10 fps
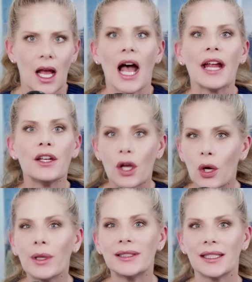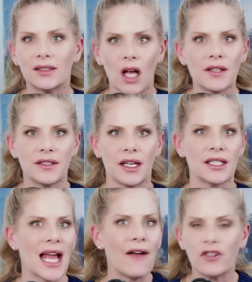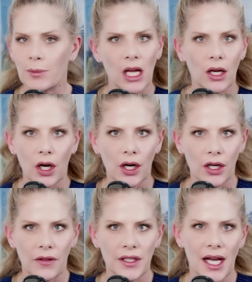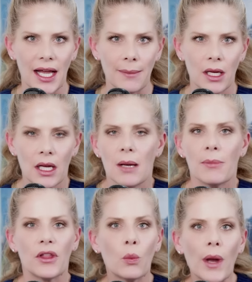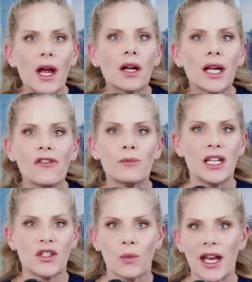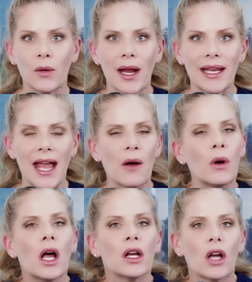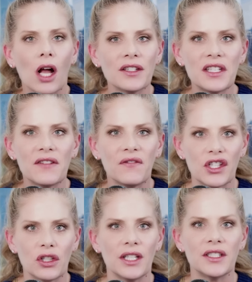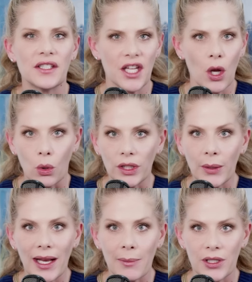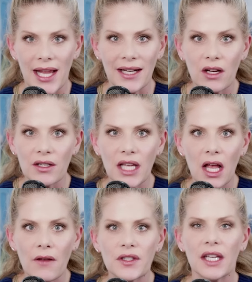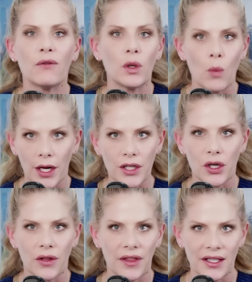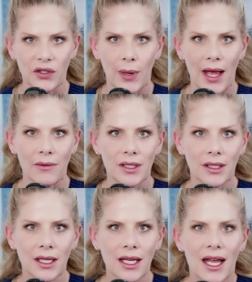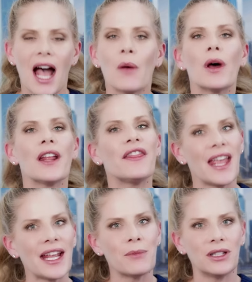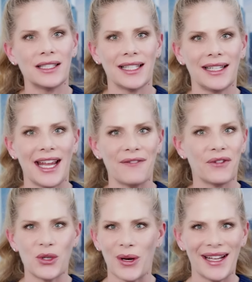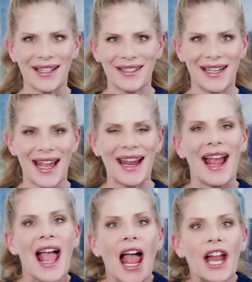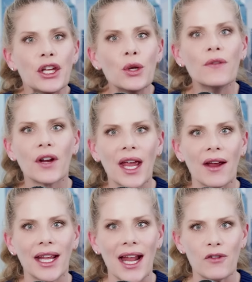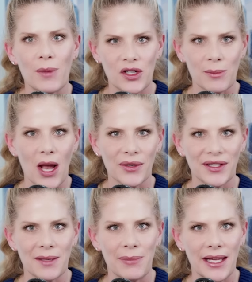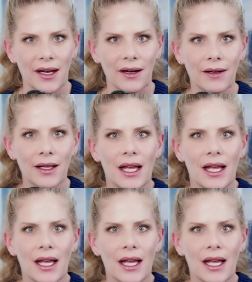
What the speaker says: I know it's exhausting to have to be on guard all the time, but the way our government is running right now, constant vigilance is the only way to protect ourselves if we want to turn things around. I want to thank Melissa and Kate for joining us today, and you for caring enough about democracy to be here.